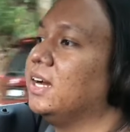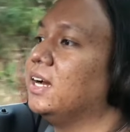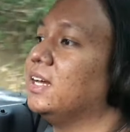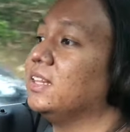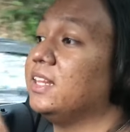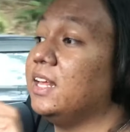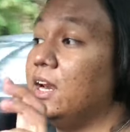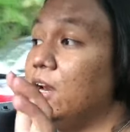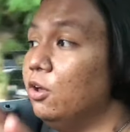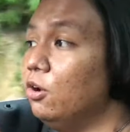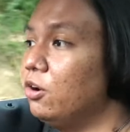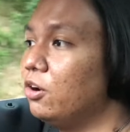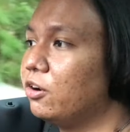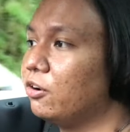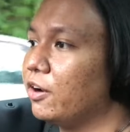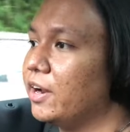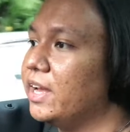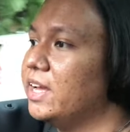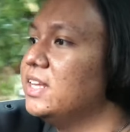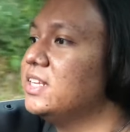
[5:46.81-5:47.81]
Uh, they look
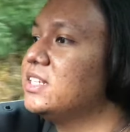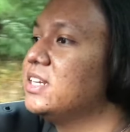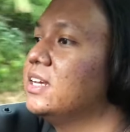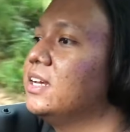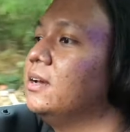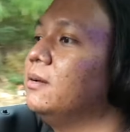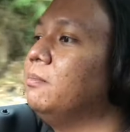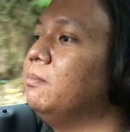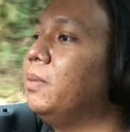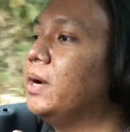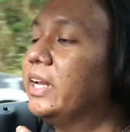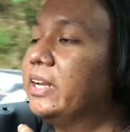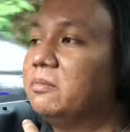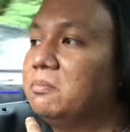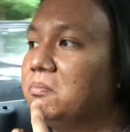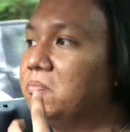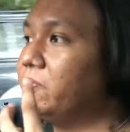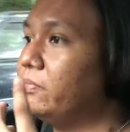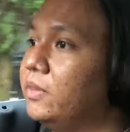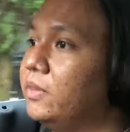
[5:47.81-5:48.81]
great, but
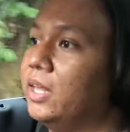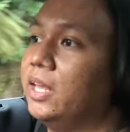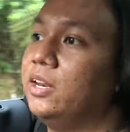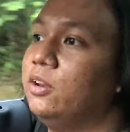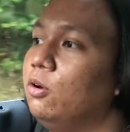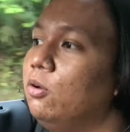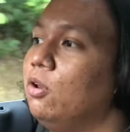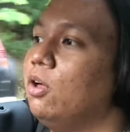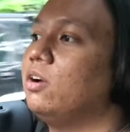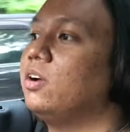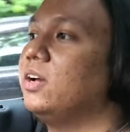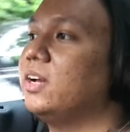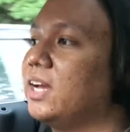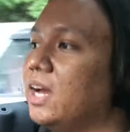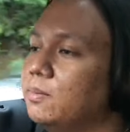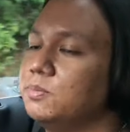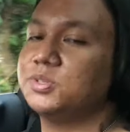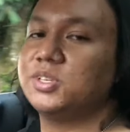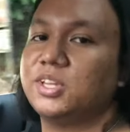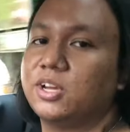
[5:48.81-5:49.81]
it no longer
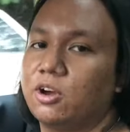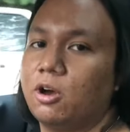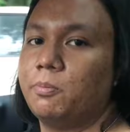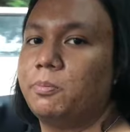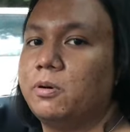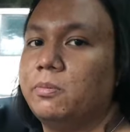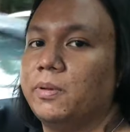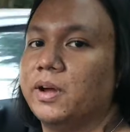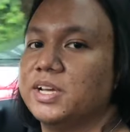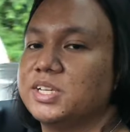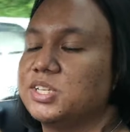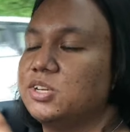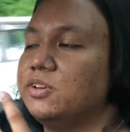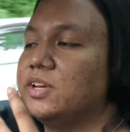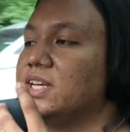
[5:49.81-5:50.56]
comes with a compromise.